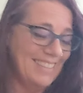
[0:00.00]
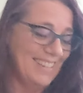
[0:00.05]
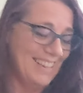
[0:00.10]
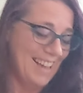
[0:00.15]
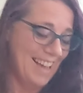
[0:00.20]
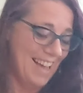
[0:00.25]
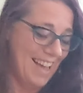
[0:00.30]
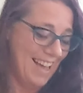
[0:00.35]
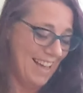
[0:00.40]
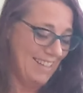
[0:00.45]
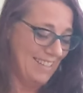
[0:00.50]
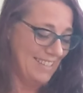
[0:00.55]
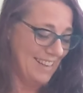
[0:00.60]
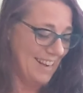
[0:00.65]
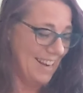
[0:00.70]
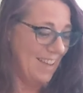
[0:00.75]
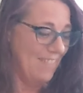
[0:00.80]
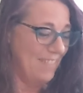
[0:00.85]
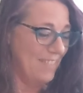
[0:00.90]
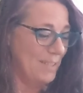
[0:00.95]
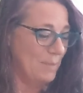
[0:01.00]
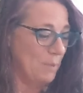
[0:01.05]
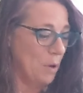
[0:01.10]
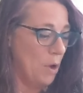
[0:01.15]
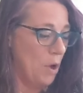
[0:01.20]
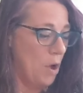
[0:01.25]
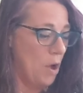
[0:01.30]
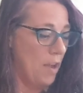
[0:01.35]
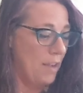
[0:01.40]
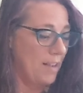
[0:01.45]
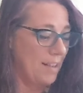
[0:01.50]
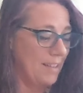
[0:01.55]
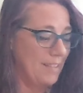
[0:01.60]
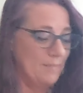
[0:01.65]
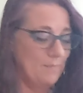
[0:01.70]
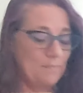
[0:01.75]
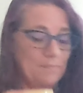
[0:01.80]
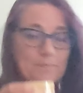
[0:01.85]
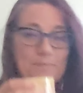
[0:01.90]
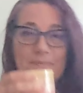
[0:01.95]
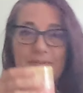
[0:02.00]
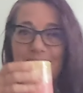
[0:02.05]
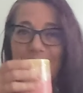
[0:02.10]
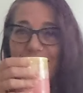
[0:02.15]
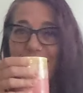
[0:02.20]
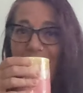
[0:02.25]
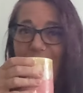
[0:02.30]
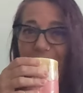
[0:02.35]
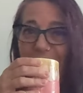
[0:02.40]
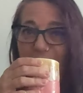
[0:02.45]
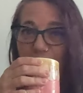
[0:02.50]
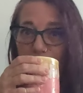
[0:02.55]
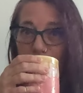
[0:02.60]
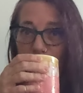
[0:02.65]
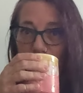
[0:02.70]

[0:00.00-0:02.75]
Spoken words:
Yeah, that's how it was fun. Yeah.